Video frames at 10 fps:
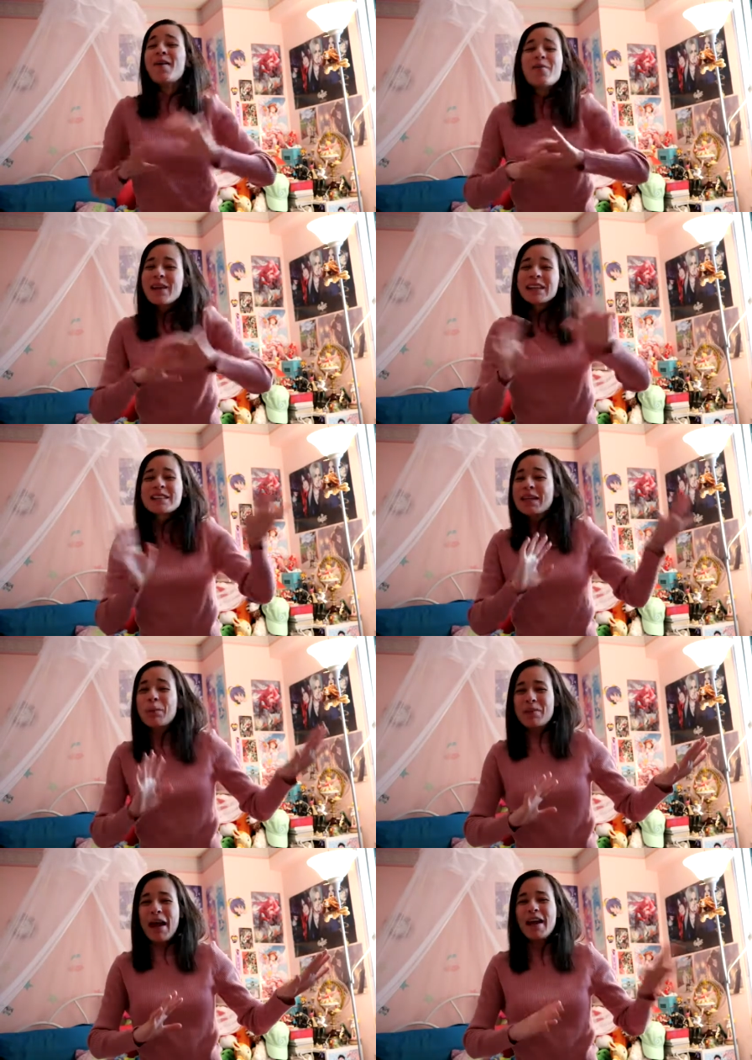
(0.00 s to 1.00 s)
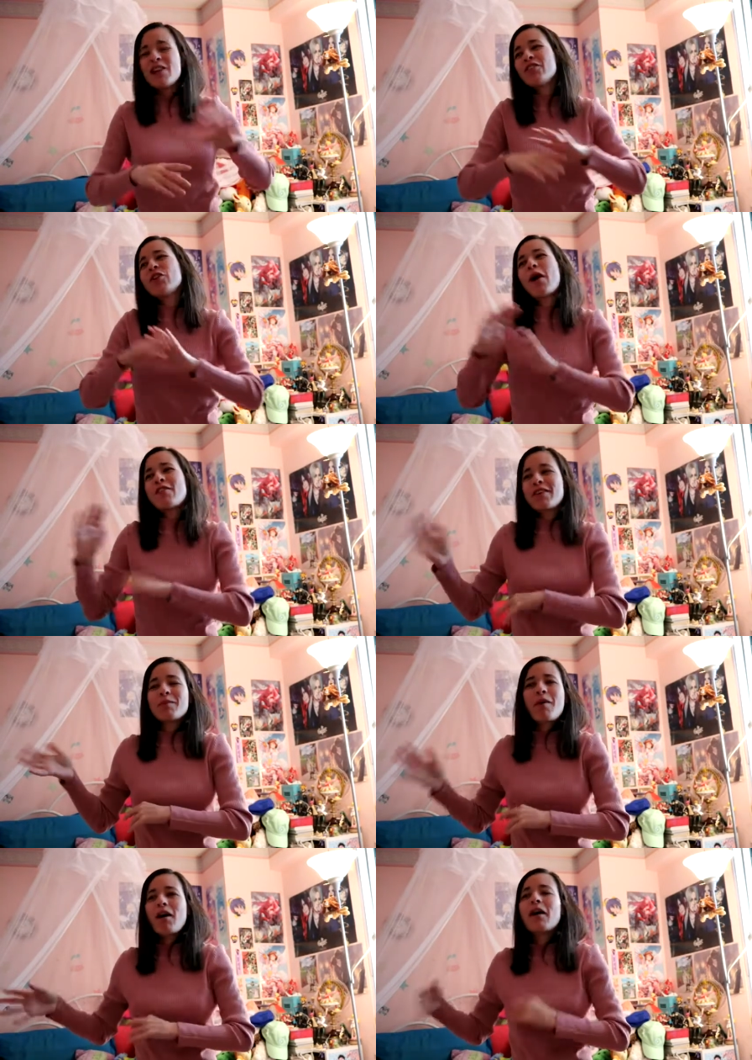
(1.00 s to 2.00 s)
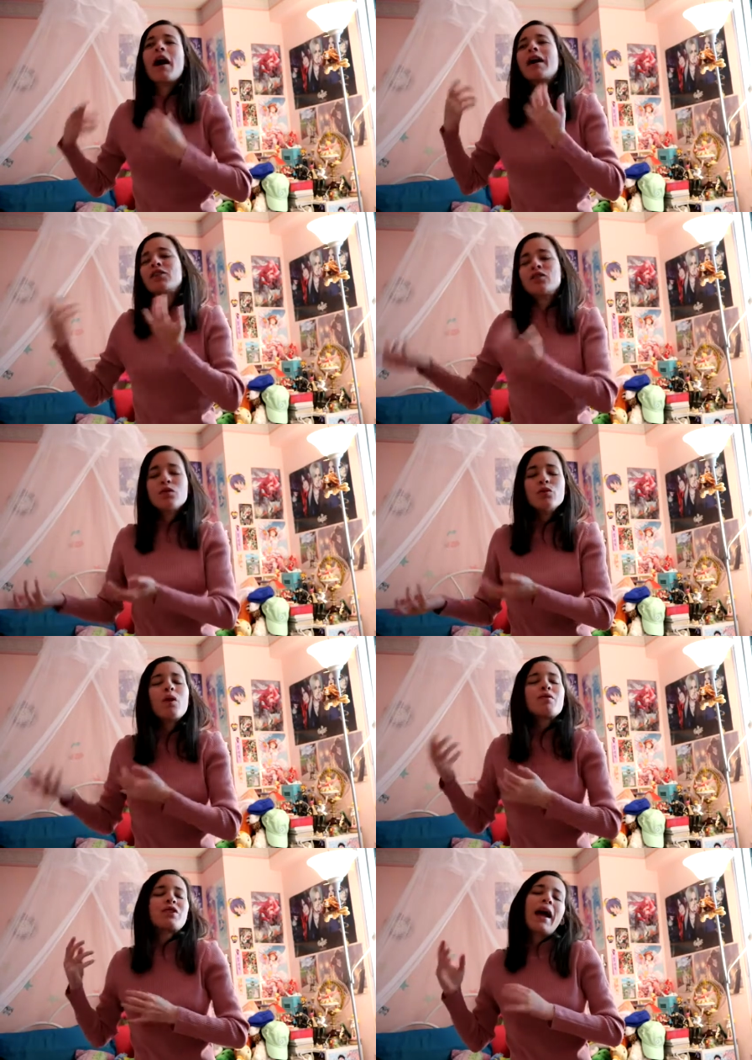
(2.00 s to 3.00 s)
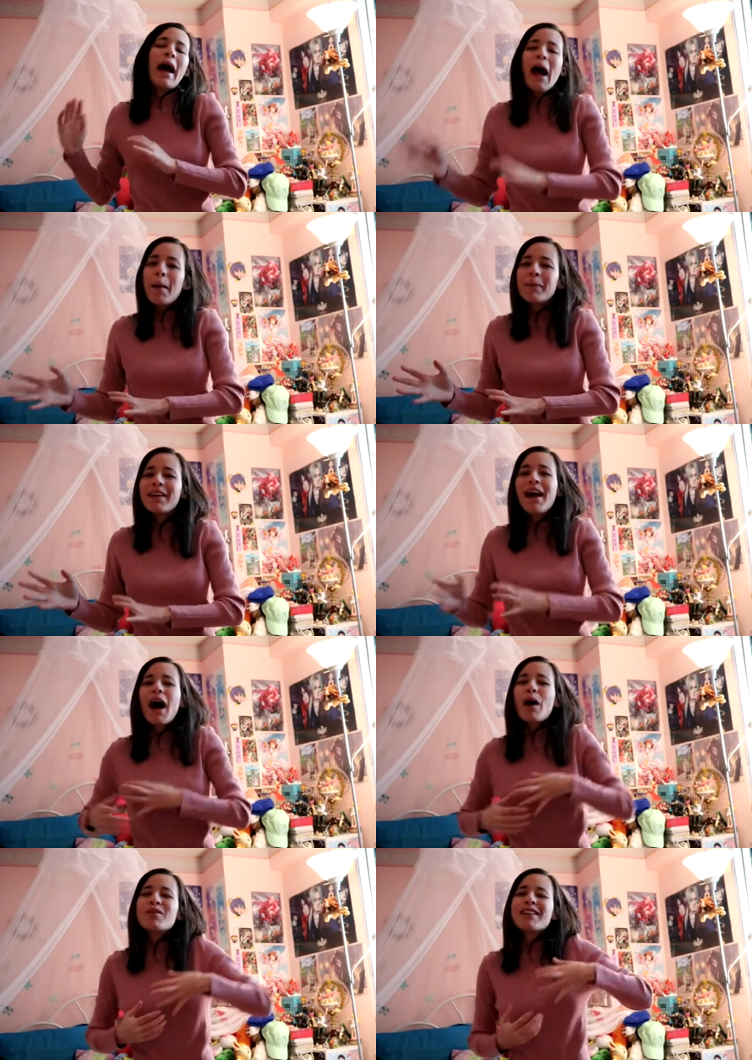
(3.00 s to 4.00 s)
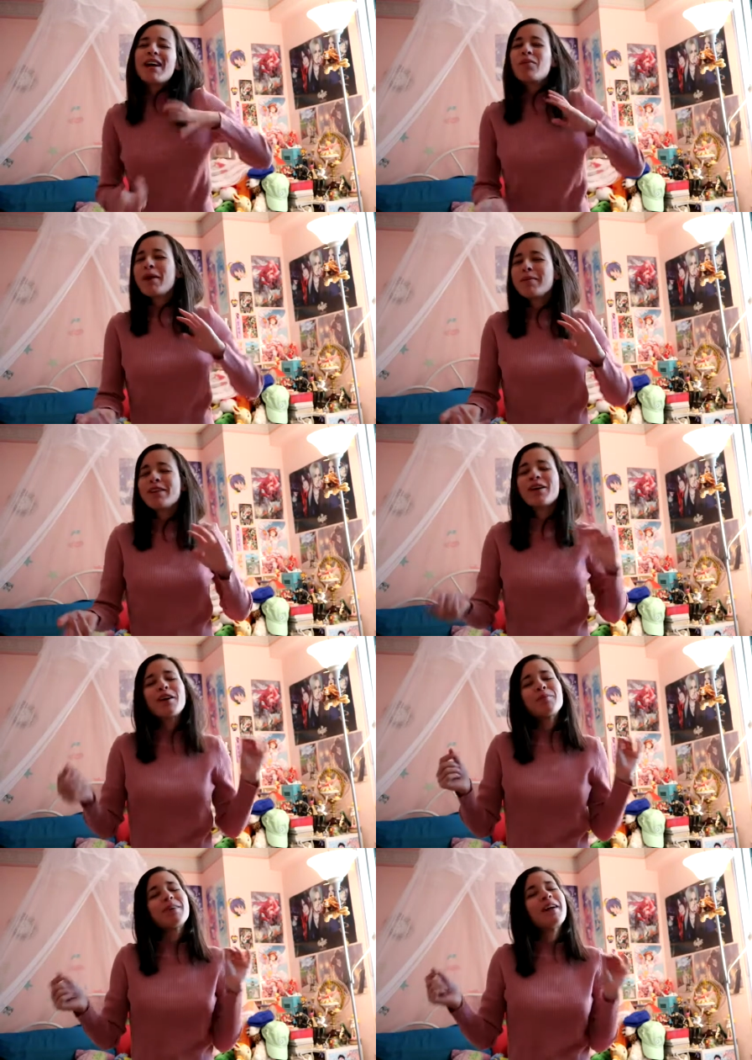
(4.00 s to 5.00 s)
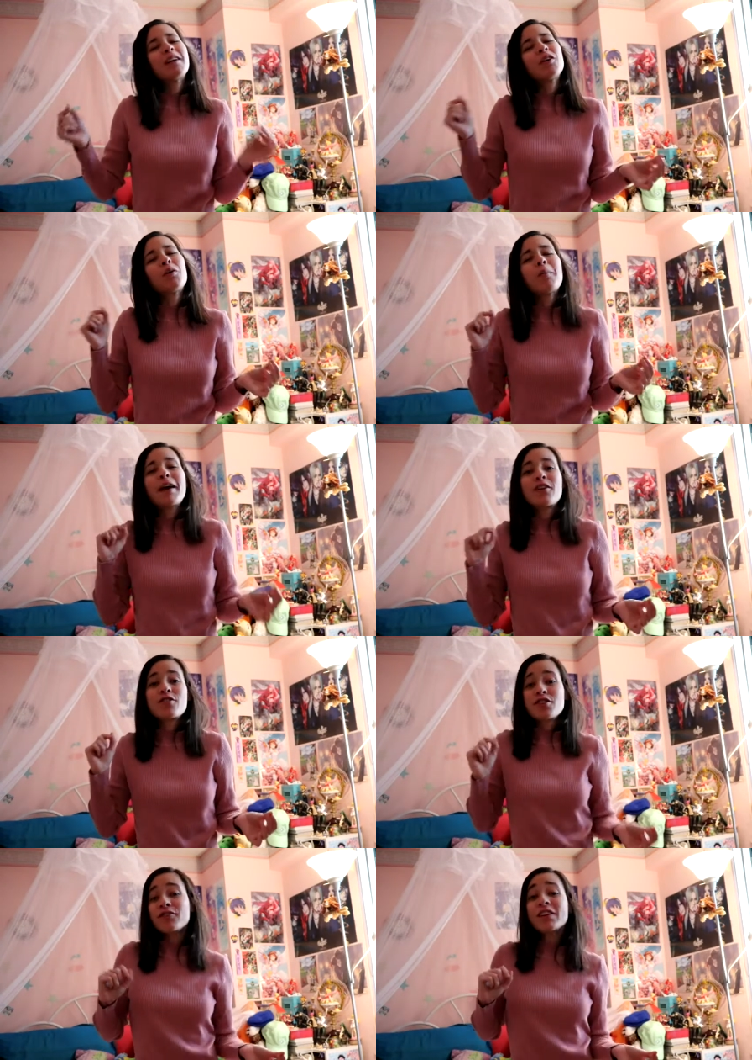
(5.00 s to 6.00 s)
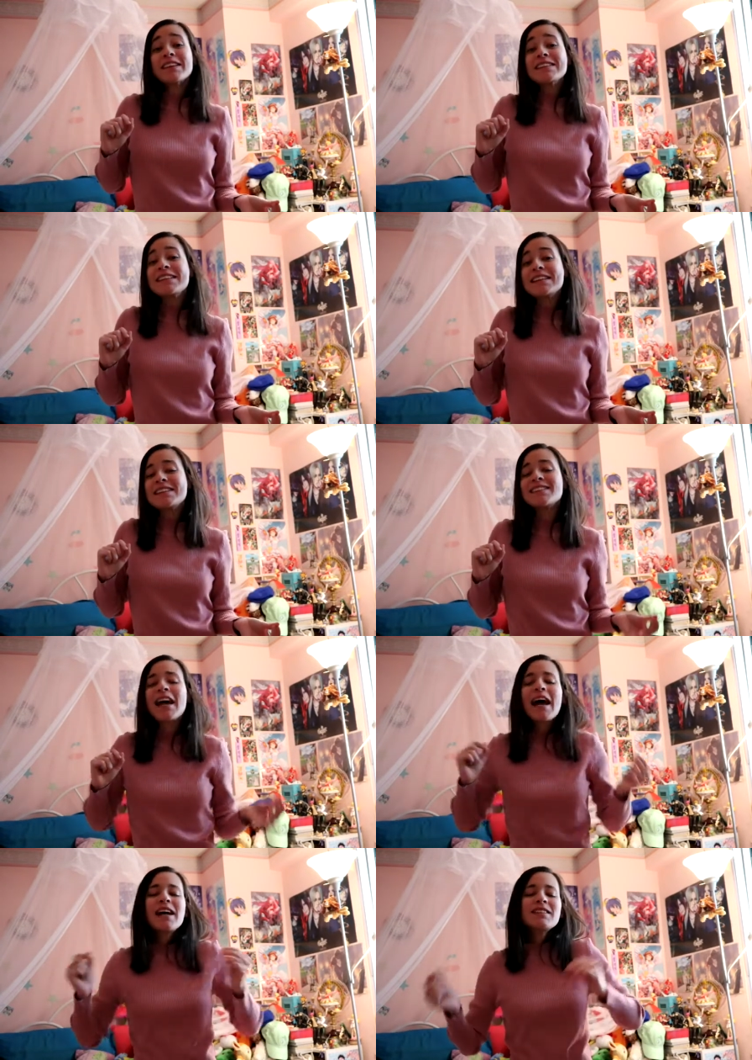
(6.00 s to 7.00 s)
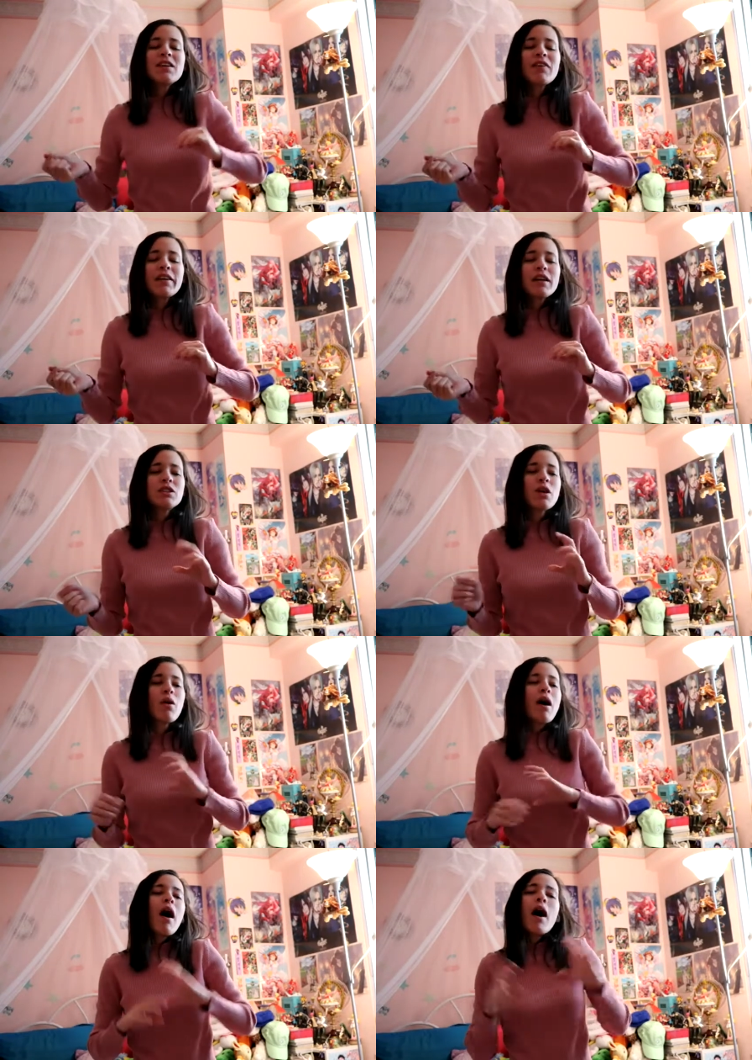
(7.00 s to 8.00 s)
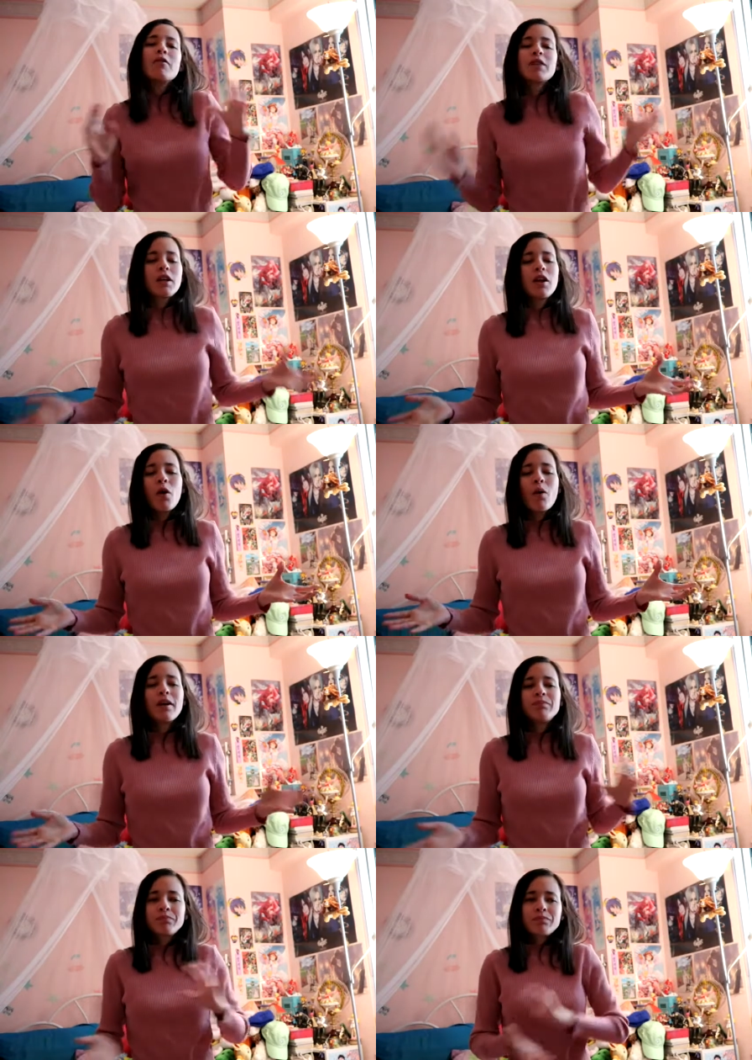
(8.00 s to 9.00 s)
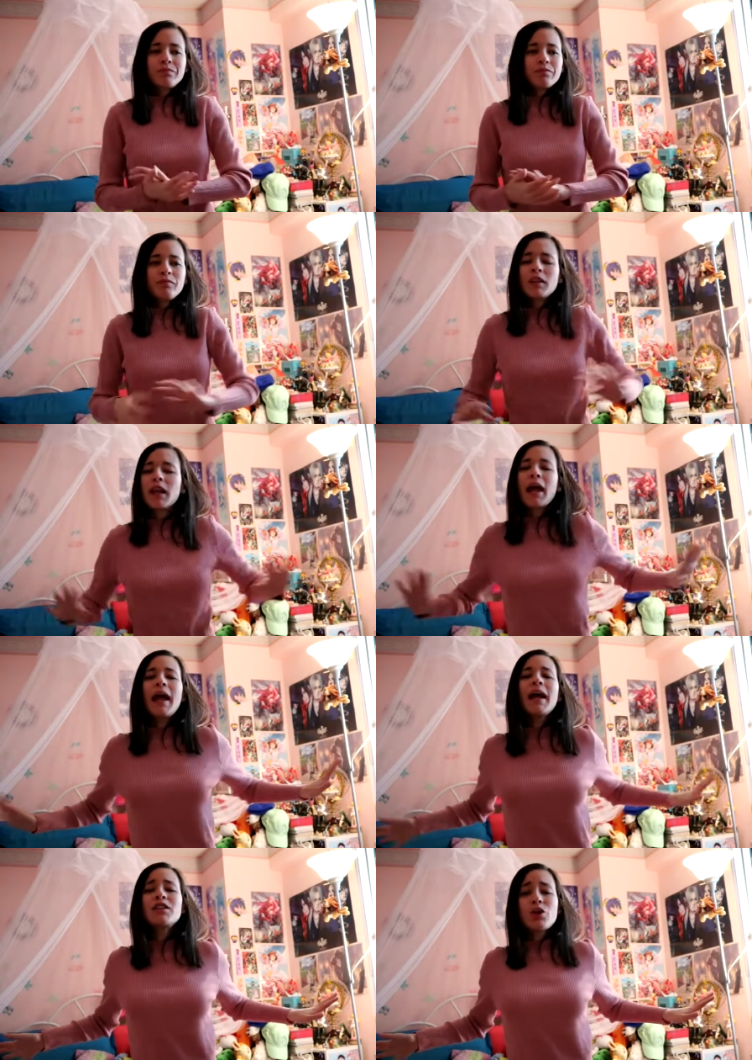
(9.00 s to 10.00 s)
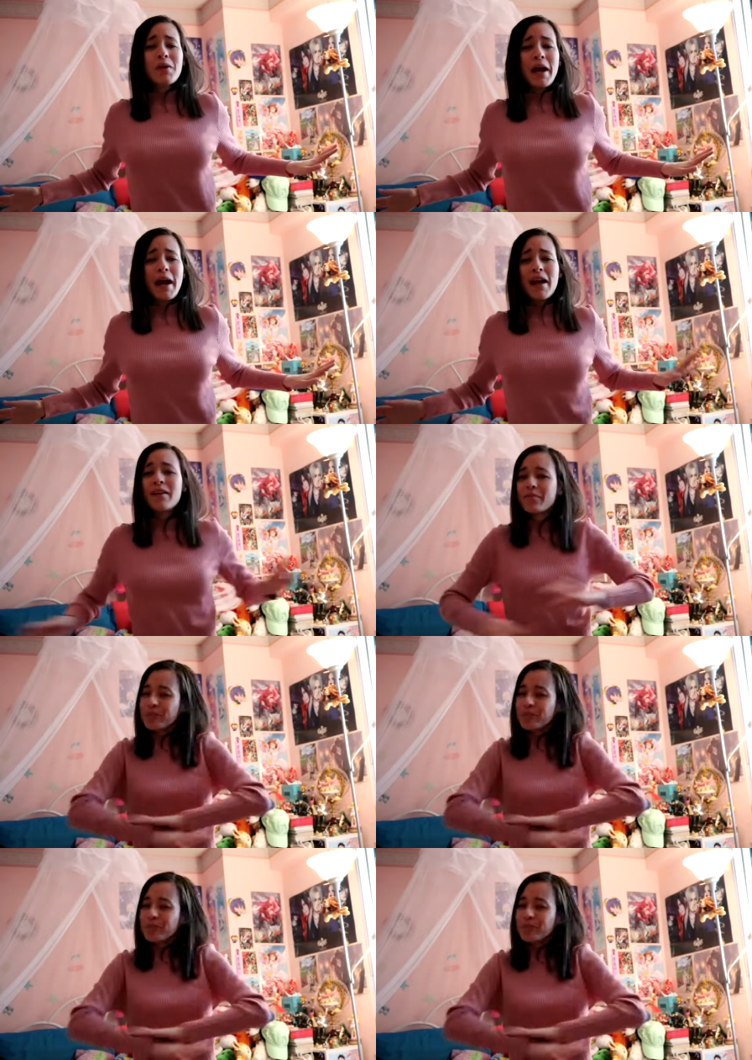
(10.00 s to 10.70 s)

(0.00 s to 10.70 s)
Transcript: we could skip that. Even though I read the manga, I knew what was gonna happen. I was like, maybe they're gonna be like little minor differences and stuff like that. So I was like, you know what, it's okay,